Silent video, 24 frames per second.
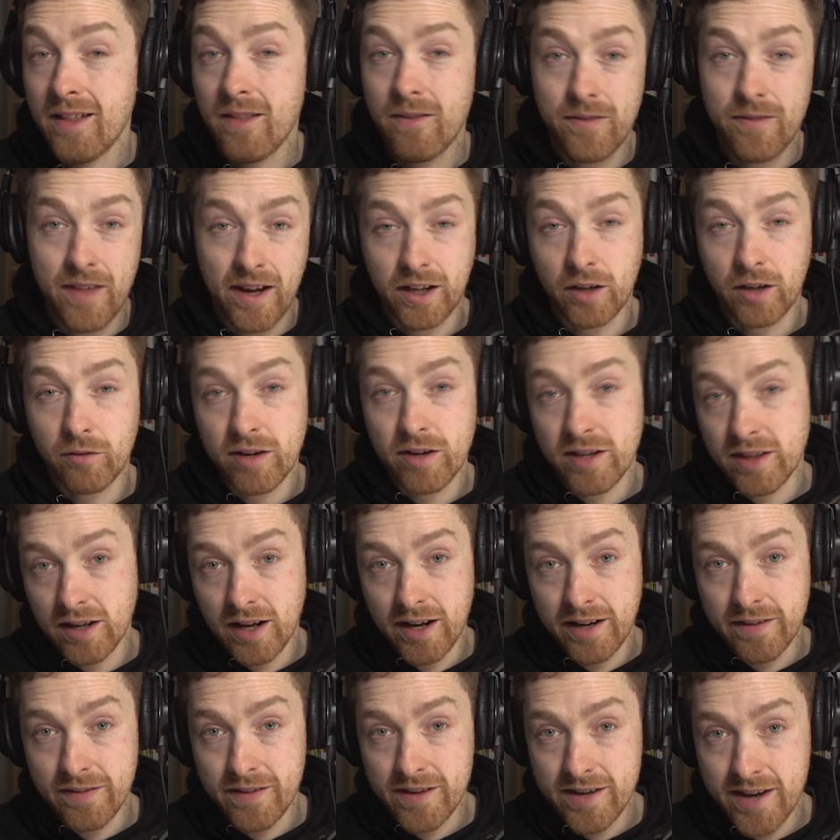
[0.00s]
That got rid of the
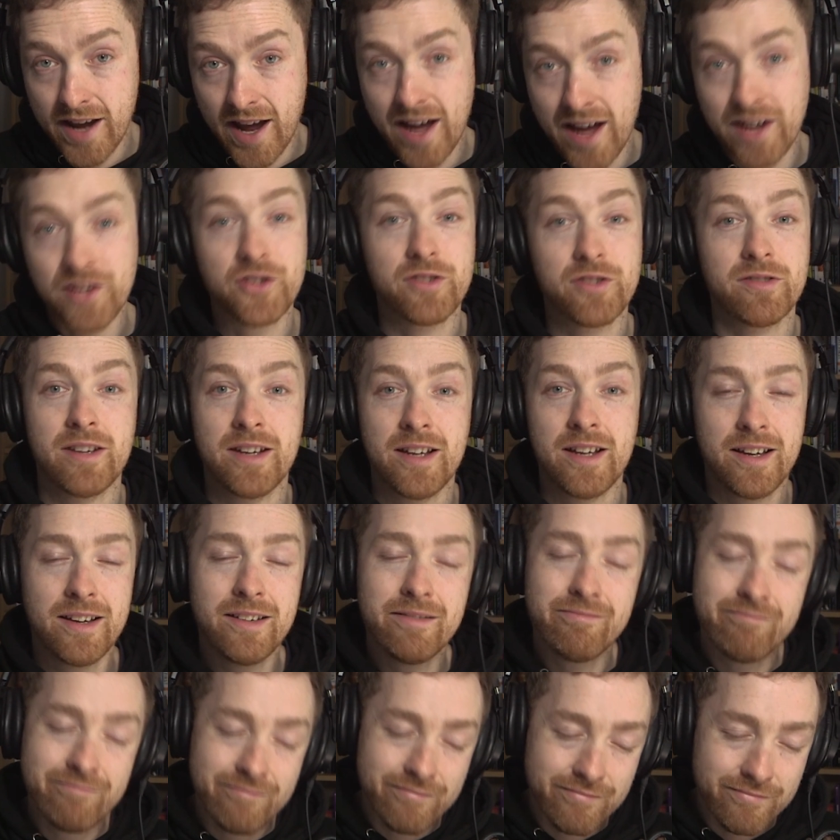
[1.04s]
light in the dash,
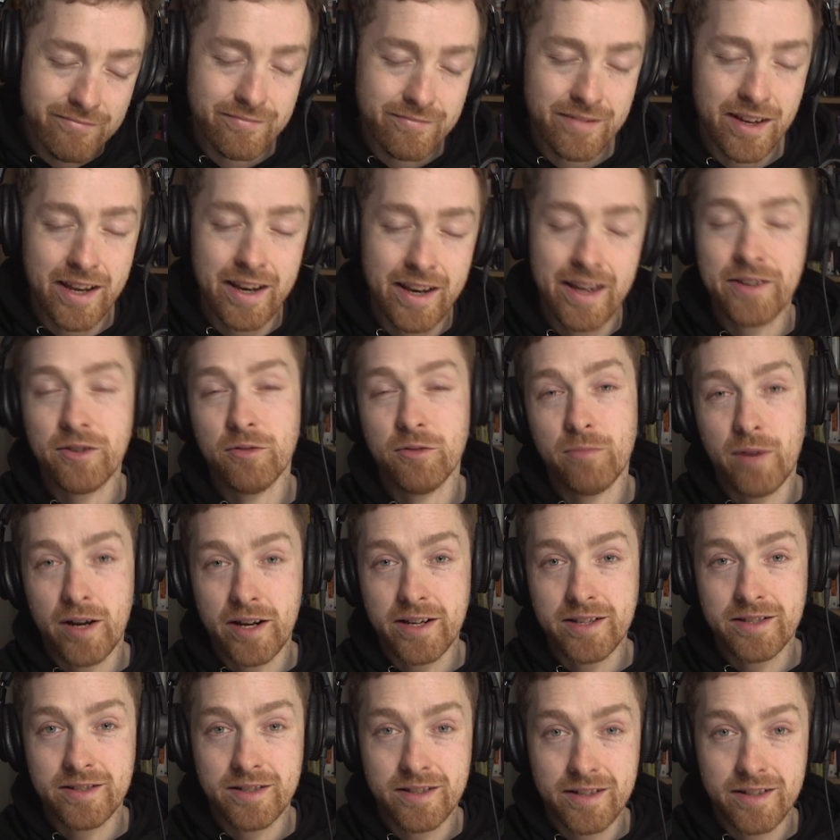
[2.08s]
and I don't mind.